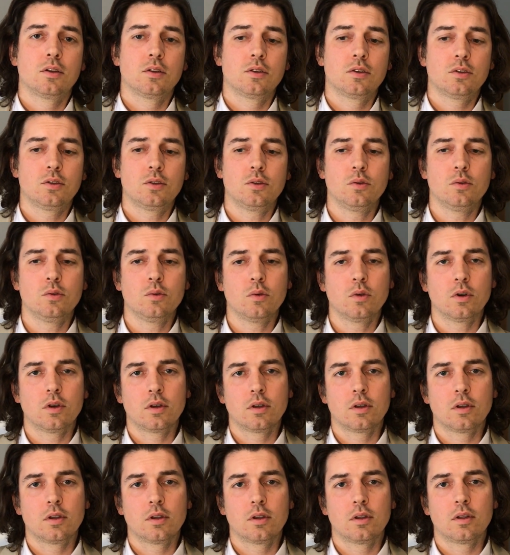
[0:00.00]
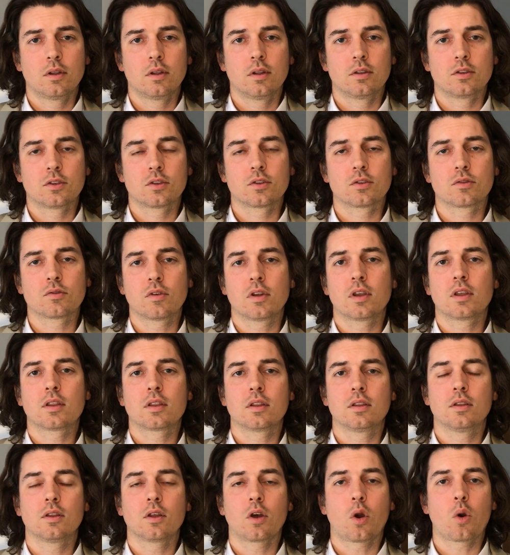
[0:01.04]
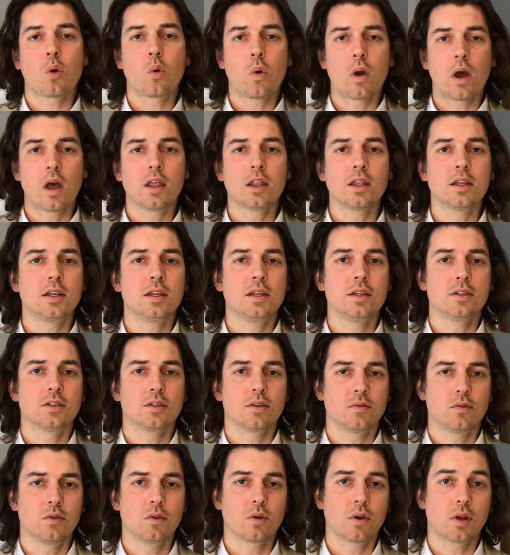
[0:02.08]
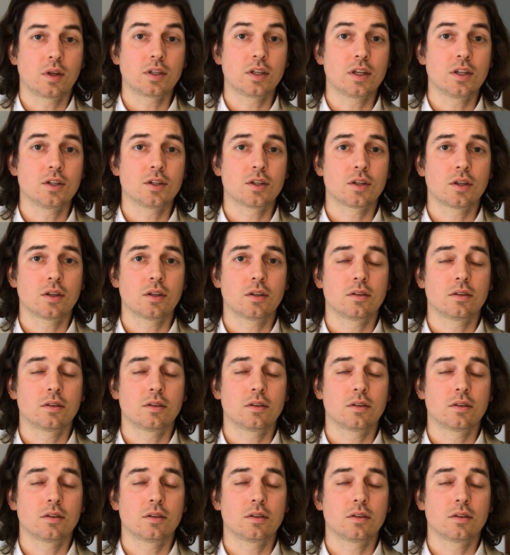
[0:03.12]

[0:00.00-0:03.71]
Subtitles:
to strengthen the qualities of your attention,